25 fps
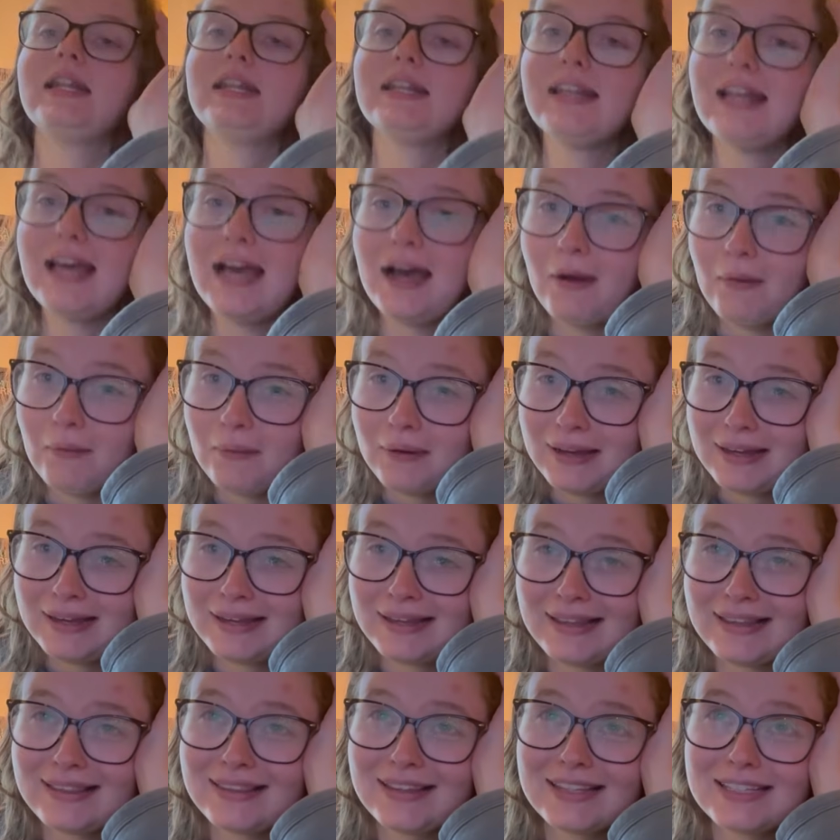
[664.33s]

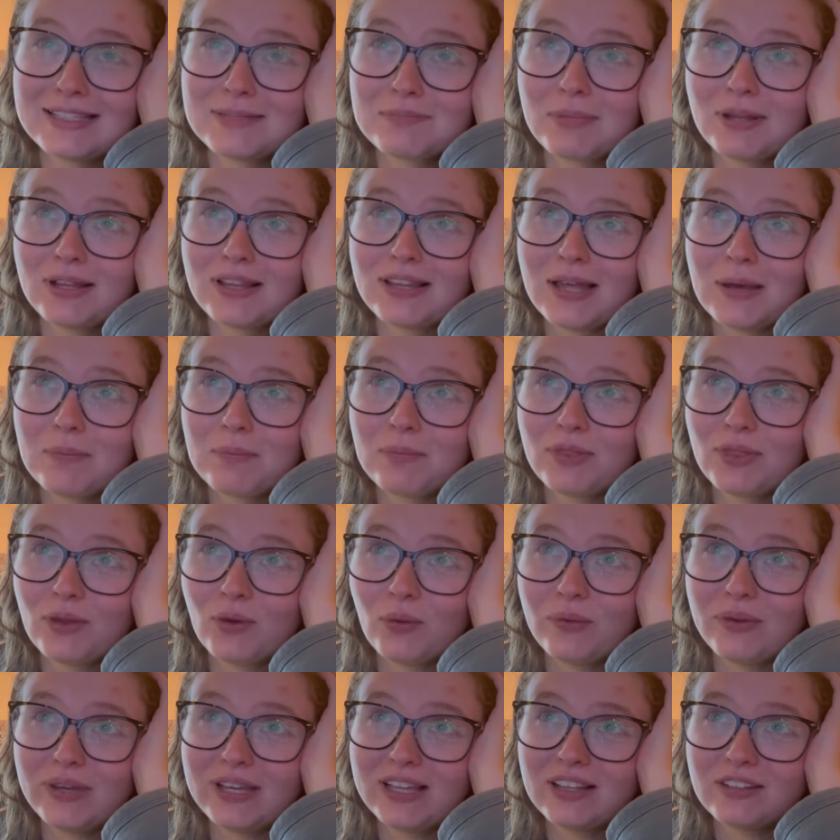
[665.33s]
Now, let's pull up the
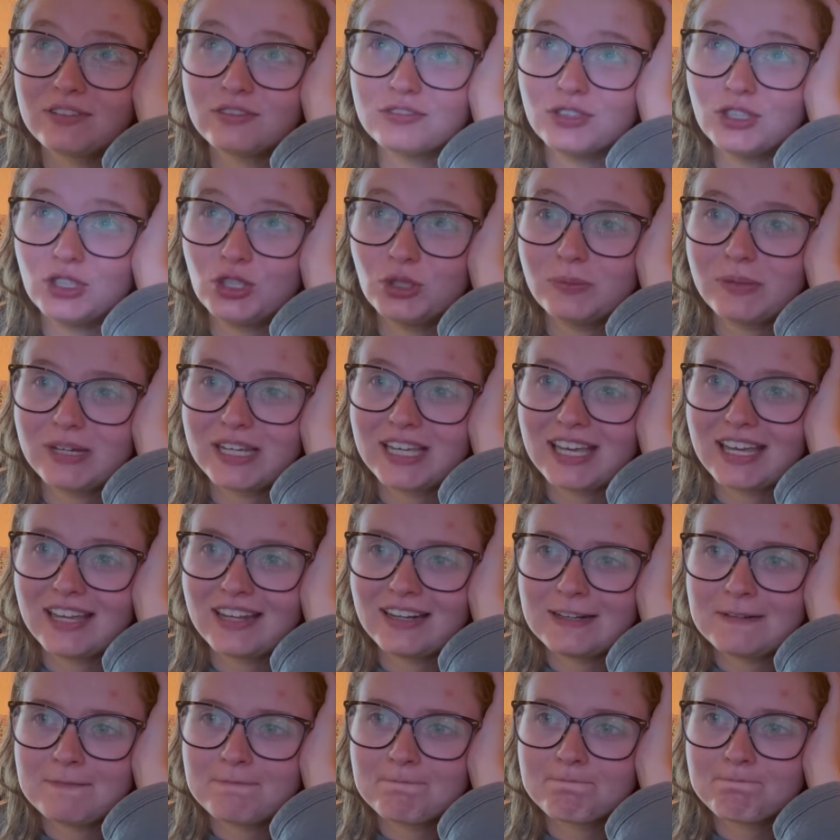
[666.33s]
Wheel of Doom
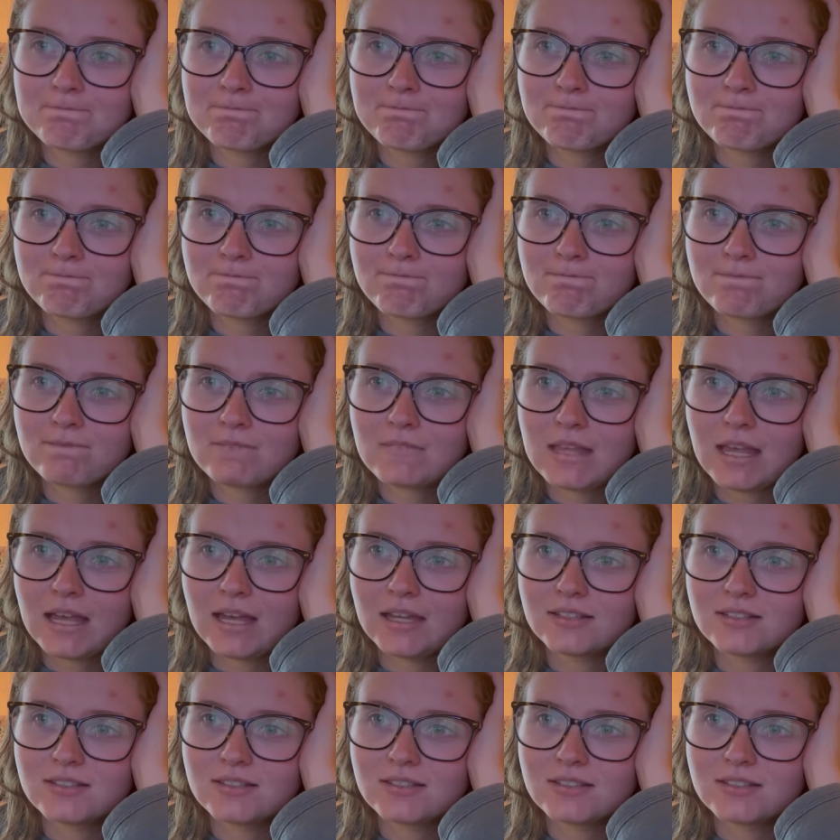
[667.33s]
again and